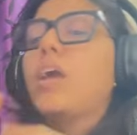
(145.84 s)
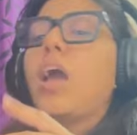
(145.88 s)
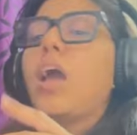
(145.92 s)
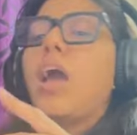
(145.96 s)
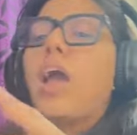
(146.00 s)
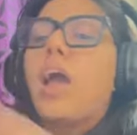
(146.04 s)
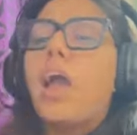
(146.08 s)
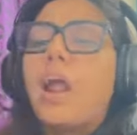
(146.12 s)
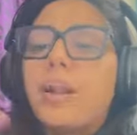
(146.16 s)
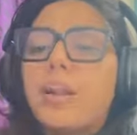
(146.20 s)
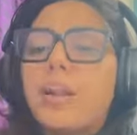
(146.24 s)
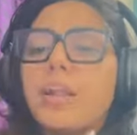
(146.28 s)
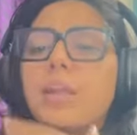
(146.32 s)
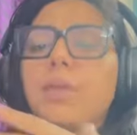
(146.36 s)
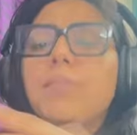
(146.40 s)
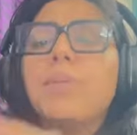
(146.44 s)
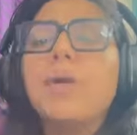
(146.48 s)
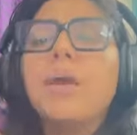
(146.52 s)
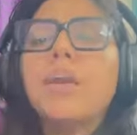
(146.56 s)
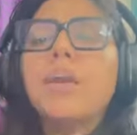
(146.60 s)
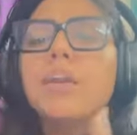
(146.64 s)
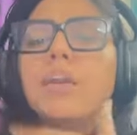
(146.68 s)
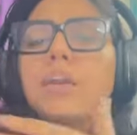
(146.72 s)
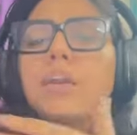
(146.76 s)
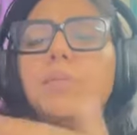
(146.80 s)
And day
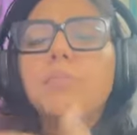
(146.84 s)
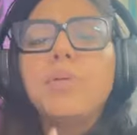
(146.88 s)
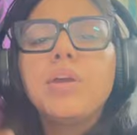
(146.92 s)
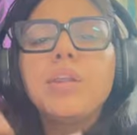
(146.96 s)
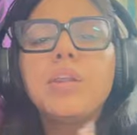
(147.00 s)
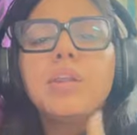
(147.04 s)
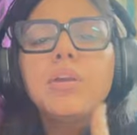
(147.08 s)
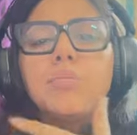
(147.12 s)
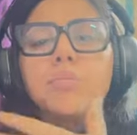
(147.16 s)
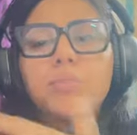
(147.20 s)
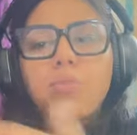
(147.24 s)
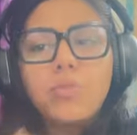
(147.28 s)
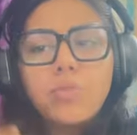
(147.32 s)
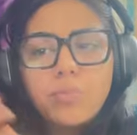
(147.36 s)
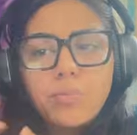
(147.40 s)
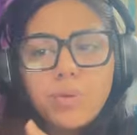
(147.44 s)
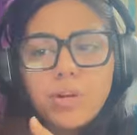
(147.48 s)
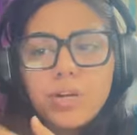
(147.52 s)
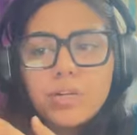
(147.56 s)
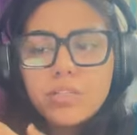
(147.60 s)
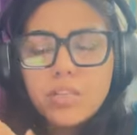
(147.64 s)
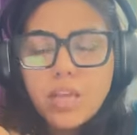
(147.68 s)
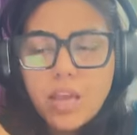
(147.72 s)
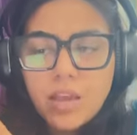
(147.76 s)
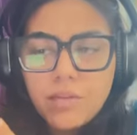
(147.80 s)
by day many
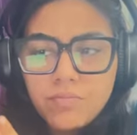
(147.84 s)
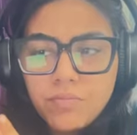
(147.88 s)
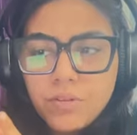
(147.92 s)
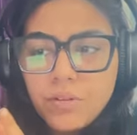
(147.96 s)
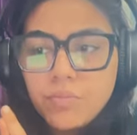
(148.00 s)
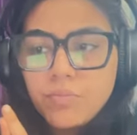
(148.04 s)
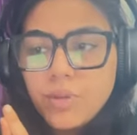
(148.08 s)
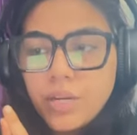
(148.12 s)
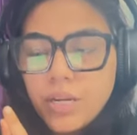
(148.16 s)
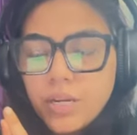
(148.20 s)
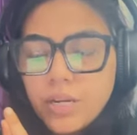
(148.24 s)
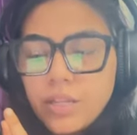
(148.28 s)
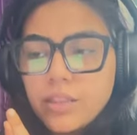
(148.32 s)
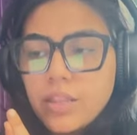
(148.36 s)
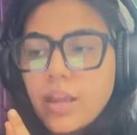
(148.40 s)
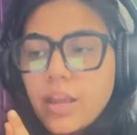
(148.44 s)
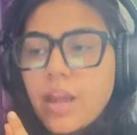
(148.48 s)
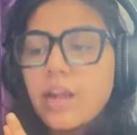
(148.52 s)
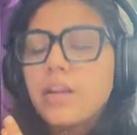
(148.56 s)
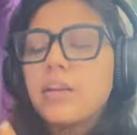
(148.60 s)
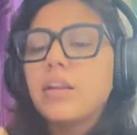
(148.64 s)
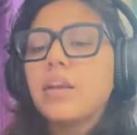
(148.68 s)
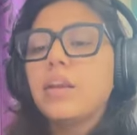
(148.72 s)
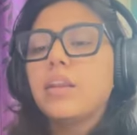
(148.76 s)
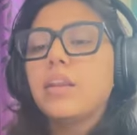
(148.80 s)
improvements have been made in
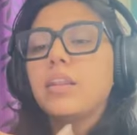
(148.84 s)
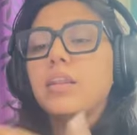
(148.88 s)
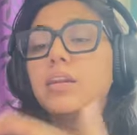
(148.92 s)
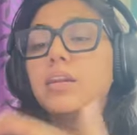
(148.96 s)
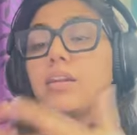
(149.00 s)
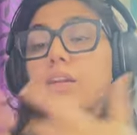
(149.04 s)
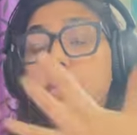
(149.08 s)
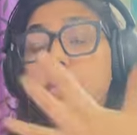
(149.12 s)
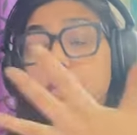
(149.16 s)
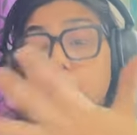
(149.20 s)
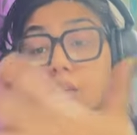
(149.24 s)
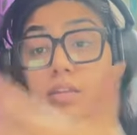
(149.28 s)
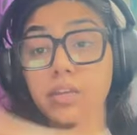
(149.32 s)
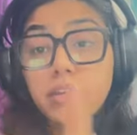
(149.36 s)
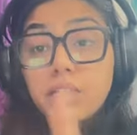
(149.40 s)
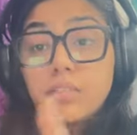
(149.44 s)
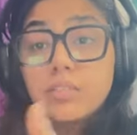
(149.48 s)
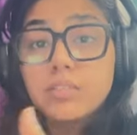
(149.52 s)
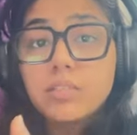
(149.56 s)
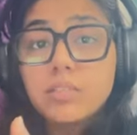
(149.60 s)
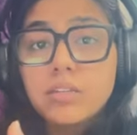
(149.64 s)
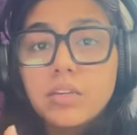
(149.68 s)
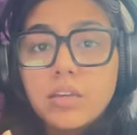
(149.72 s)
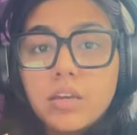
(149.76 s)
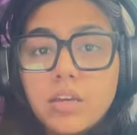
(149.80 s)
the
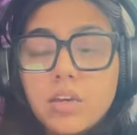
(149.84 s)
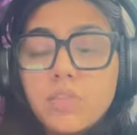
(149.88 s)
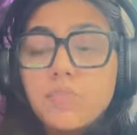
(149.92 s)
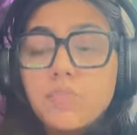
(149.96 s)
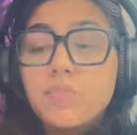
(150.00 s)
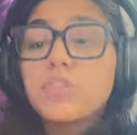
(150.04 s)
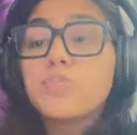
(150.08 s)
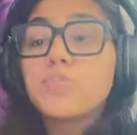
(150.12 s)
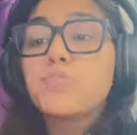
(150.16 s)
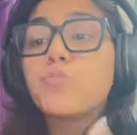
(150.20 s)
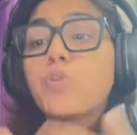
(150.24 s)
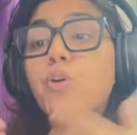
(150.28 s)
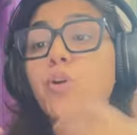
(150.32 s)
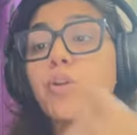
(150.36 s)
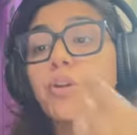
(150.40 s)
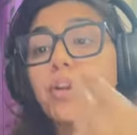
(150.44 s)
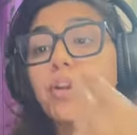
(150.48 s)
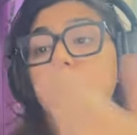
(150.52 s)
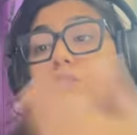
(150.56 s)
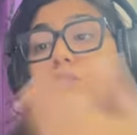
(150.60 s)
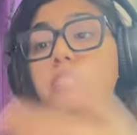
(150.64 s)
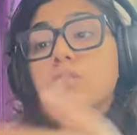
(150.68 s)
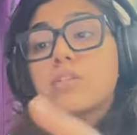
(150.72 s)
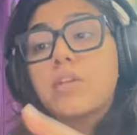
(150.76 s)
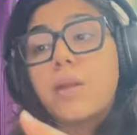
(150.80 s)
techniques, which
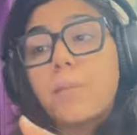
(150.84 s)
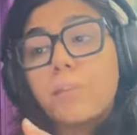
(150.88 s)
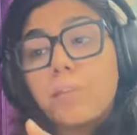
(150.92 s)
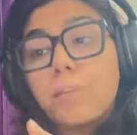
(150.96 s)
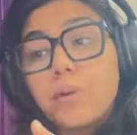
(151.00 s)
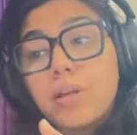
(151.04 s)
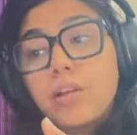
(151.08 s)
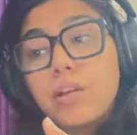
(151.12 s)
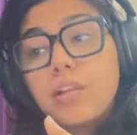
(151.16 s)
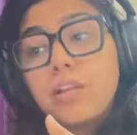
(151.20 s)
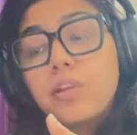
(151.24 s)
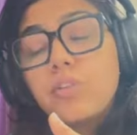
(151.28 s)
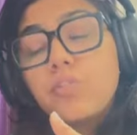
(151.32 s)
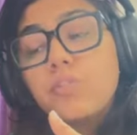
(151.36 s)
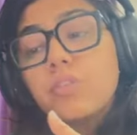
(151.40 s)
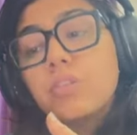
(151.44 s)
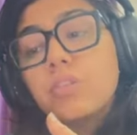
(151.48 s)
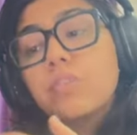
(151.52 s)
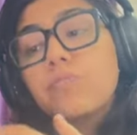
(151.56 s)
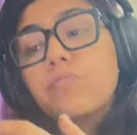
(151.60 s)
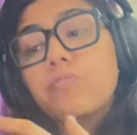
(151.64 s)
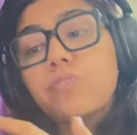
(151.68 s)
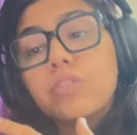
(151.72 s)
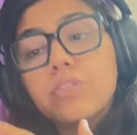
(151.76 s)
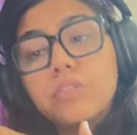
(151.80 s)
progressed rapidly during the
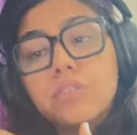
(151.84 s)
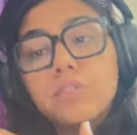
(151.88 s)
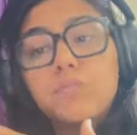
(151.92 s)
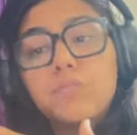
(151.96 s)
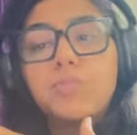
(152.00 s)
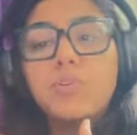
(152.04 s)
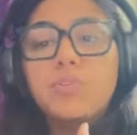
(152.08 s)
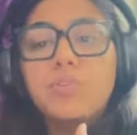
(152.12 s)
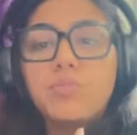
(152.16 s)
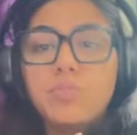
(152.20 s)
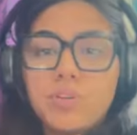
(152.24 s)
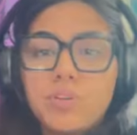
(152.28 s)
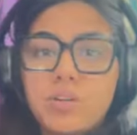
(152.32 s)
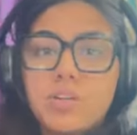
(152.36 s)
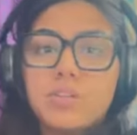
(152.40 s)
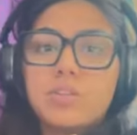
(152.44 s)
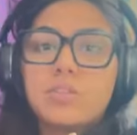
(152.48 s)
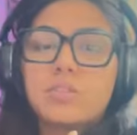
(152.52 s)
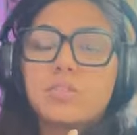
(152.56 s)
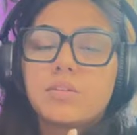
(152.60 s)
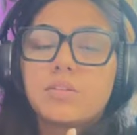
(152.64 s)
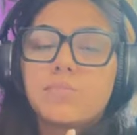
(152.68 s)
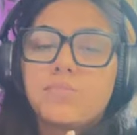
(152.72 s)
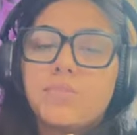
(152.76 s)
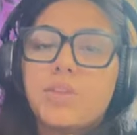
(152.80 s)
first few years,
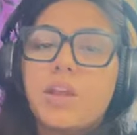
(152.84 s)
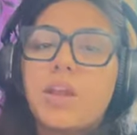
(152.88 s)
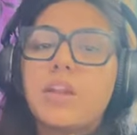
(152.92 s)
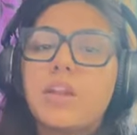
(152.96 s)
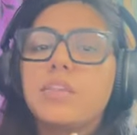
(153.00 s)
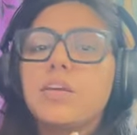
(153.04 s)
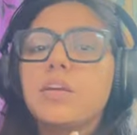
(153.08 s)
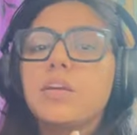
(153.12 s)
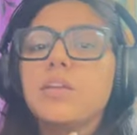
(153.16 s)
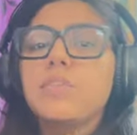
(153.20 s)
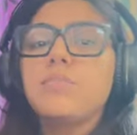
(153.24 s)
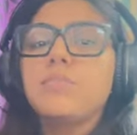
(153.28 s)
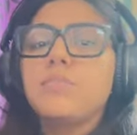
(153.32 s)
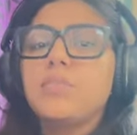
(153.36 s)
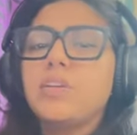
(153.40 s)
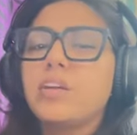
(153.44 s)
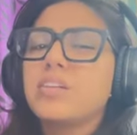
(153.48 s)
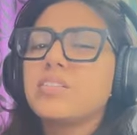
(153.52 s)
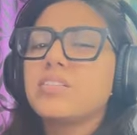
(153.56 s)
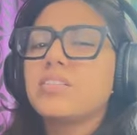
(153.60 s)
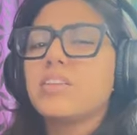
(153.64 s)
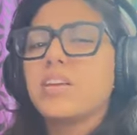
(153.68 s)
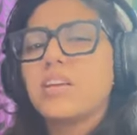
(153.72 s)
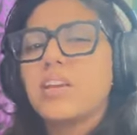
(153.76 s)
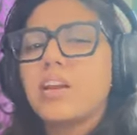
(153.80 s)
and then it
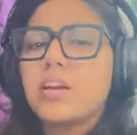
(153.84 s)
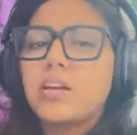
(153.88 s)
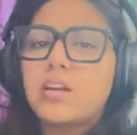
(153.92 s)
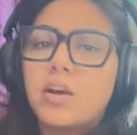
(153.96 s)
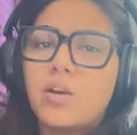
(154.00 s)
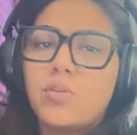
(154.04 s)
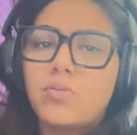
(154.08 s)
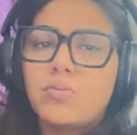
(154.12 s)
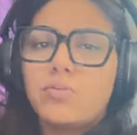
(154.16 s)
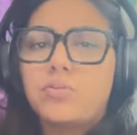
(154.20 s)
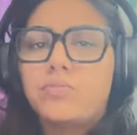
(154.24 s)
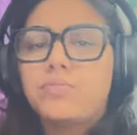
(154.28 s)
settled down.